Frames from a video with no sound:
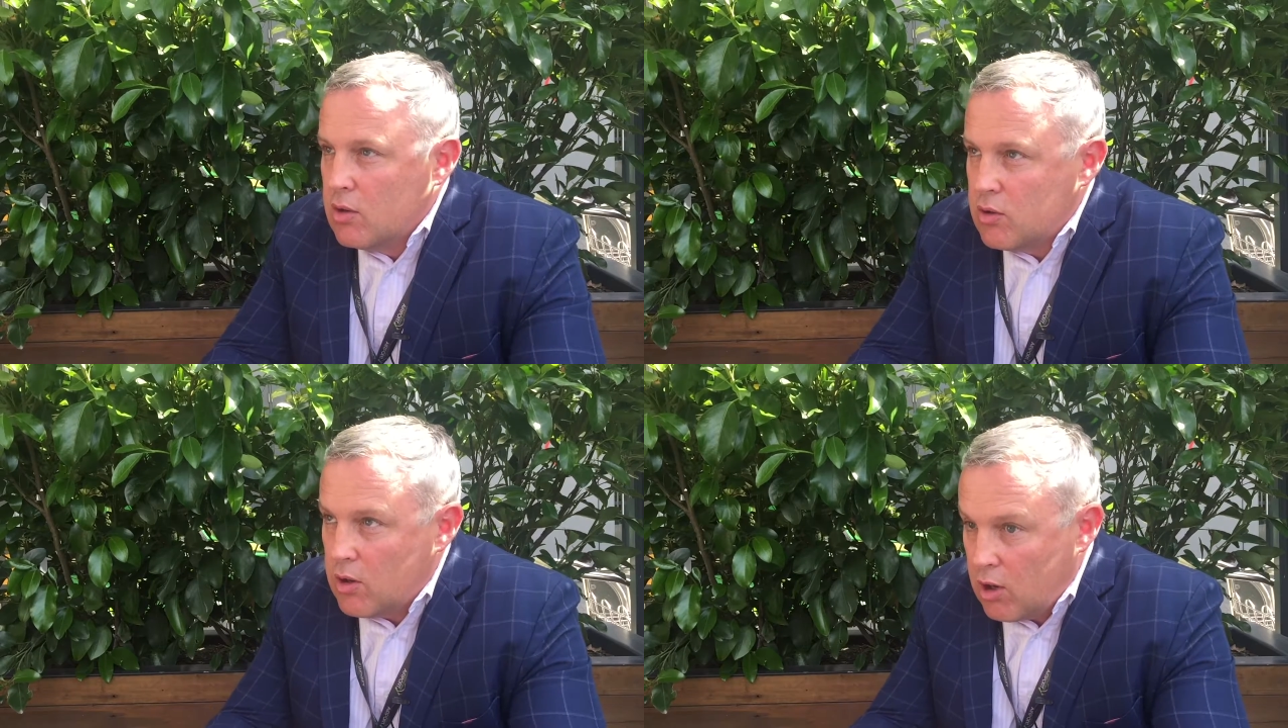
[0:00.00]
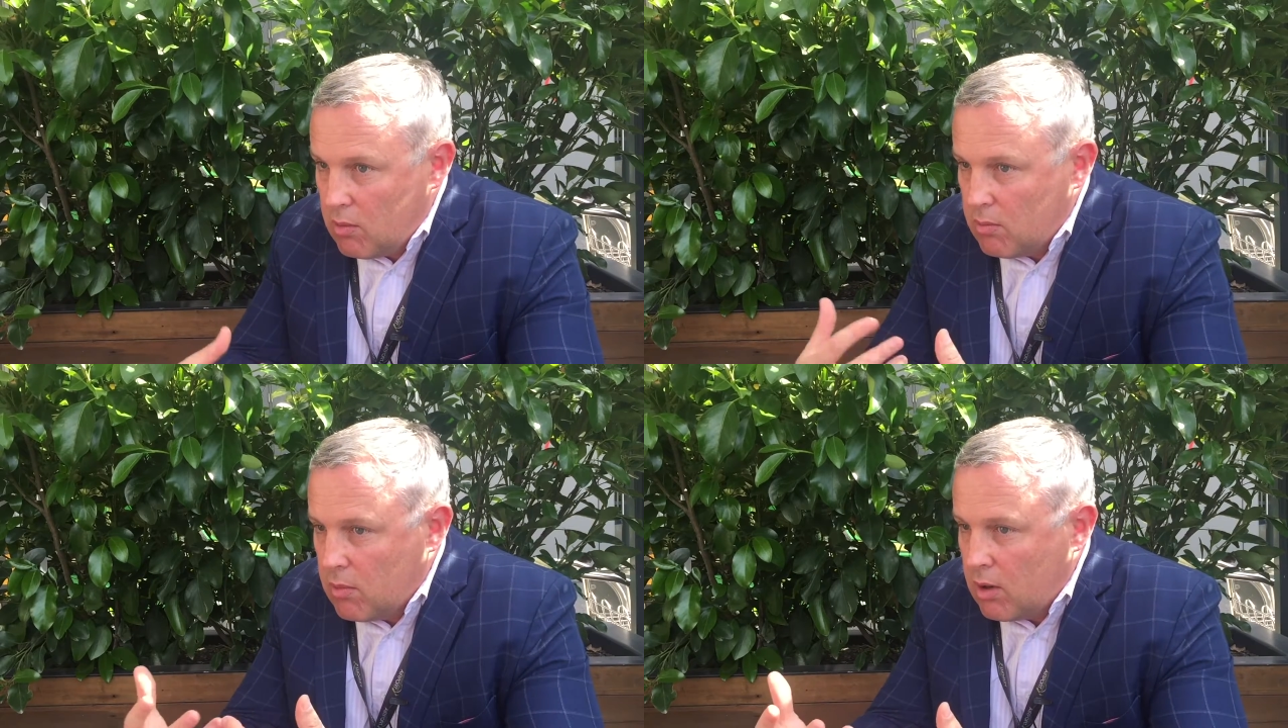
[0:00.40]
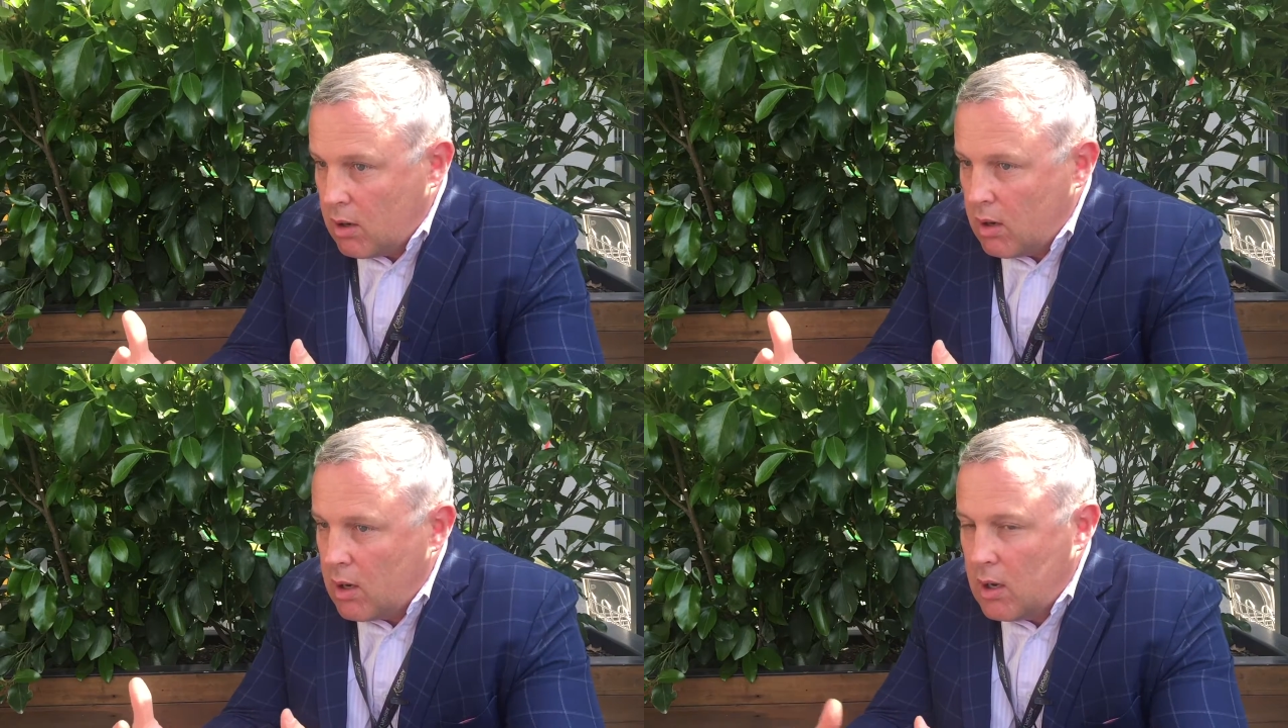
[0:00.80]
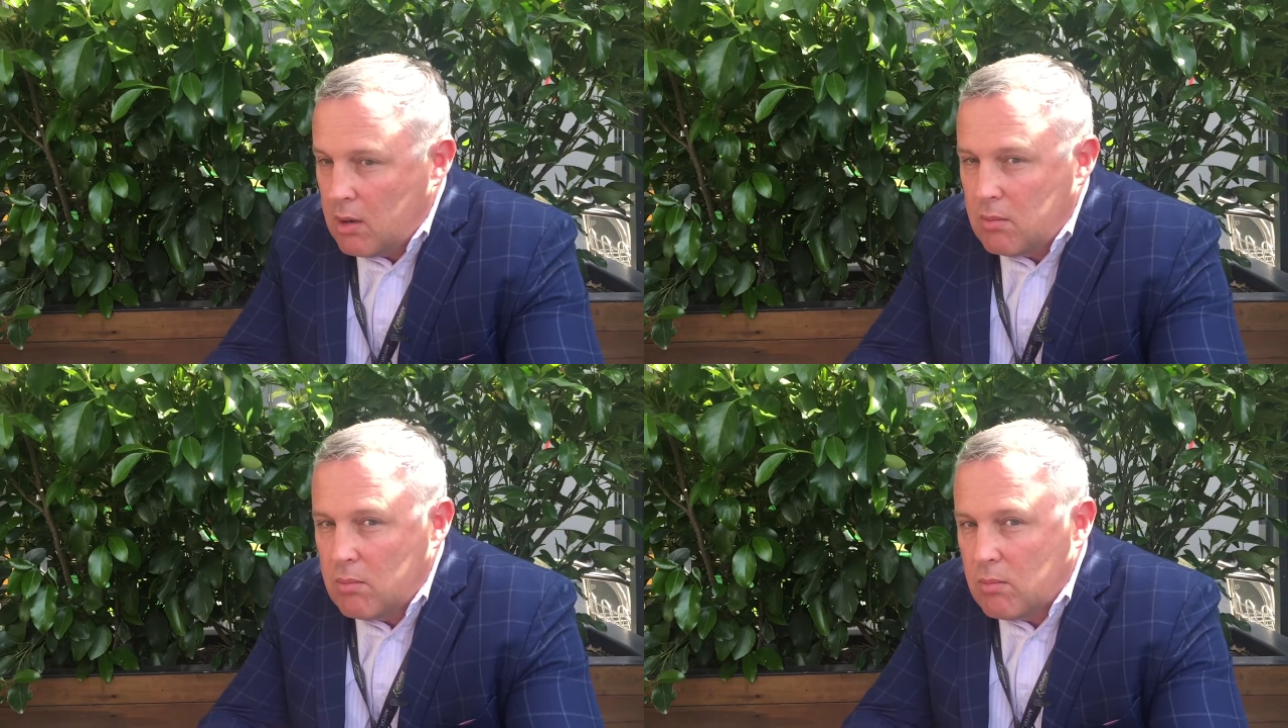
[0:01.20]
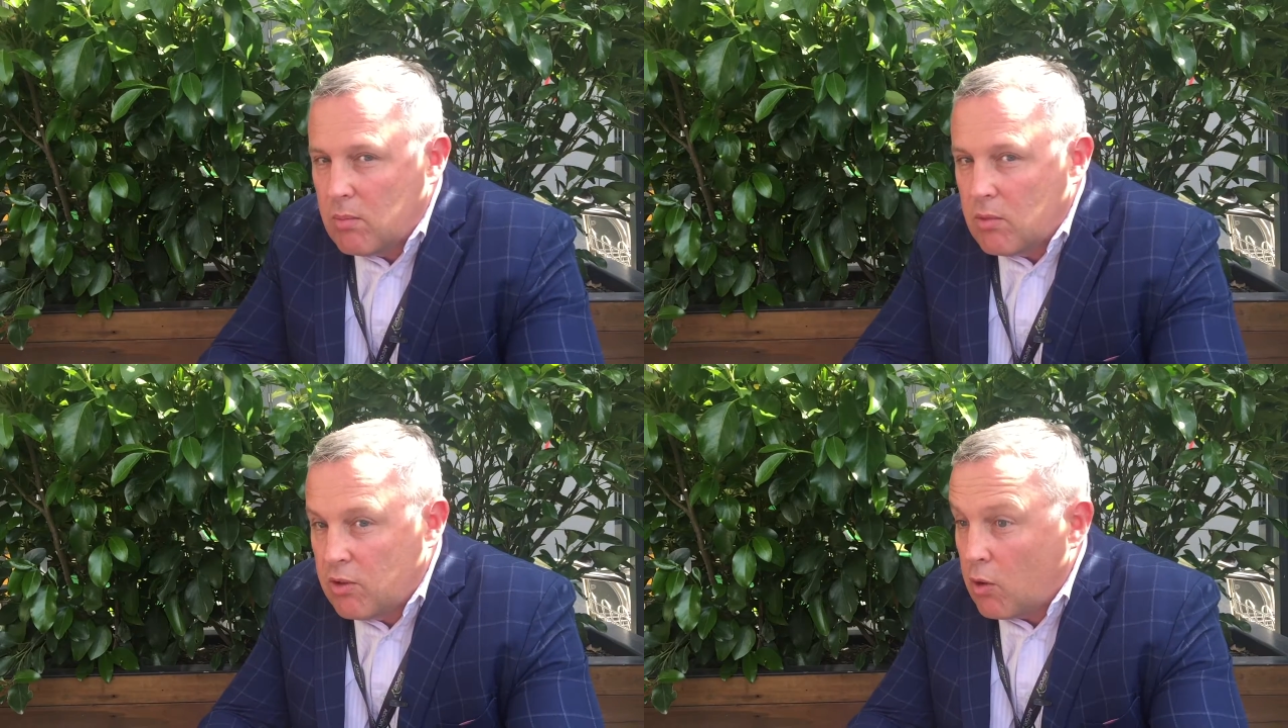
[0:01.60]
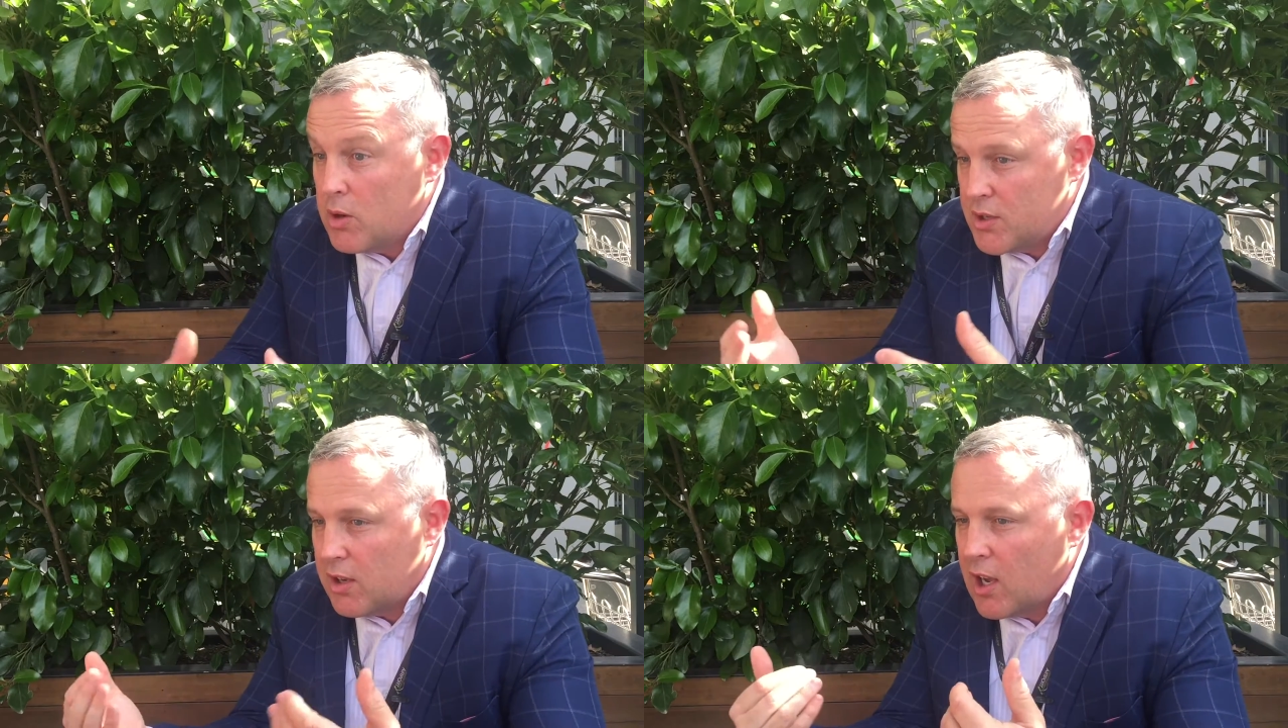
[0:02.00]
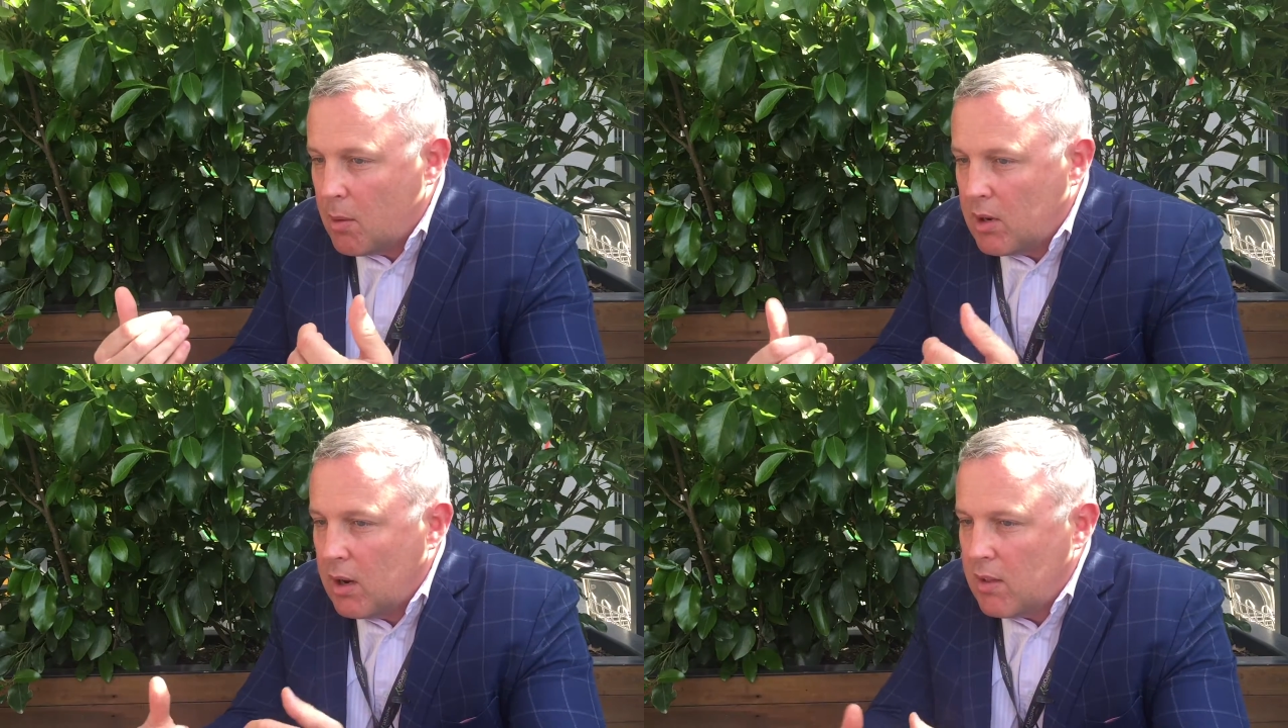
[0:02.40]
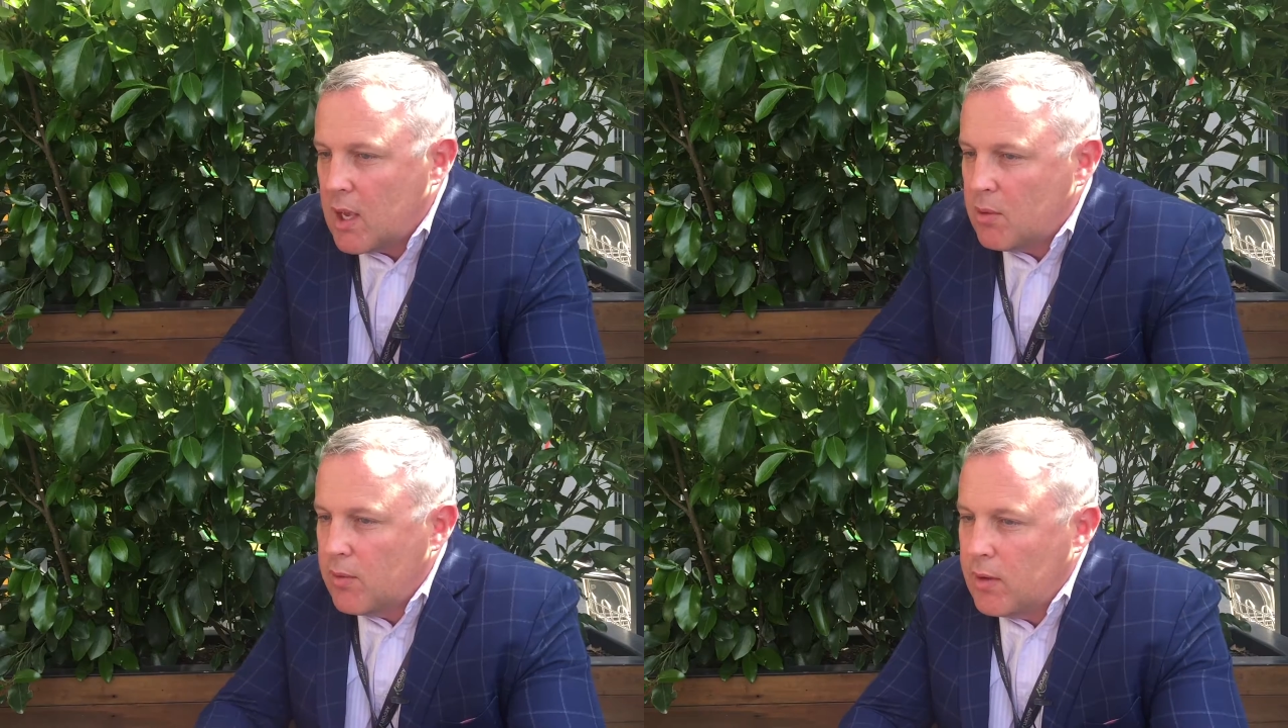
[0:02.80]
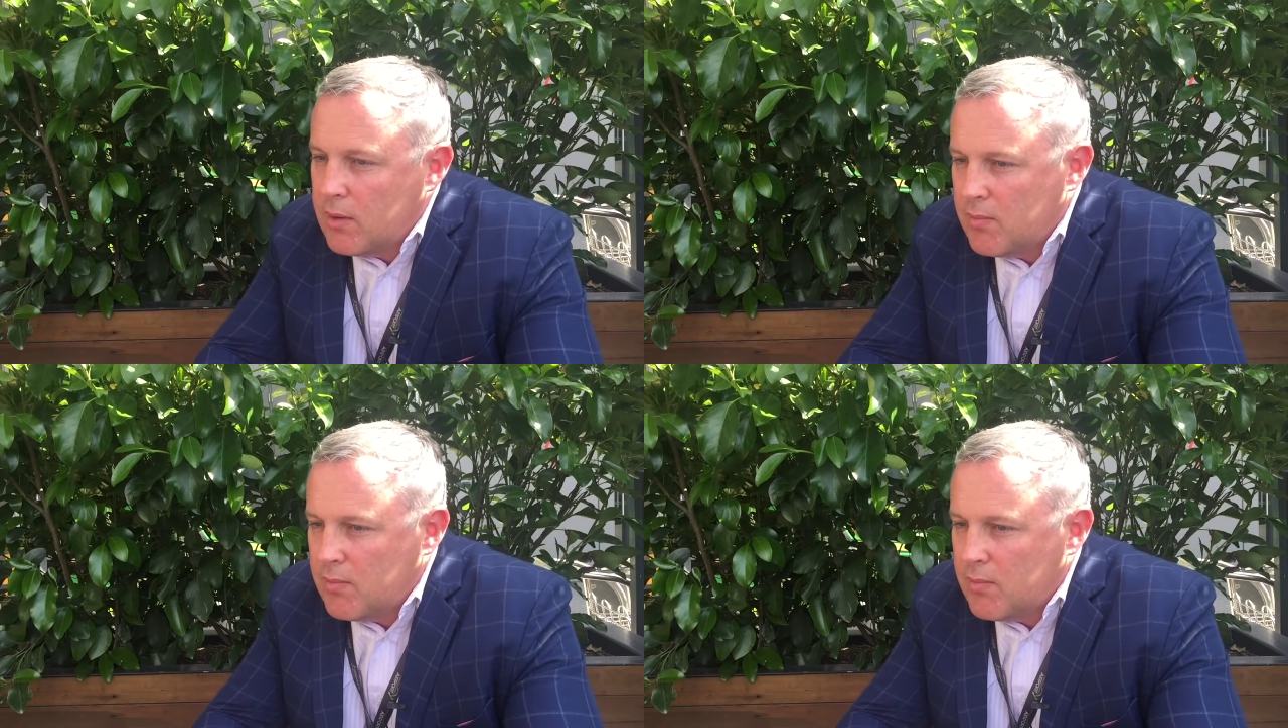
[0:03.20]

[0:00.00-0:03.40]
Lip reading: to help sequester carbon out of the atmosphere,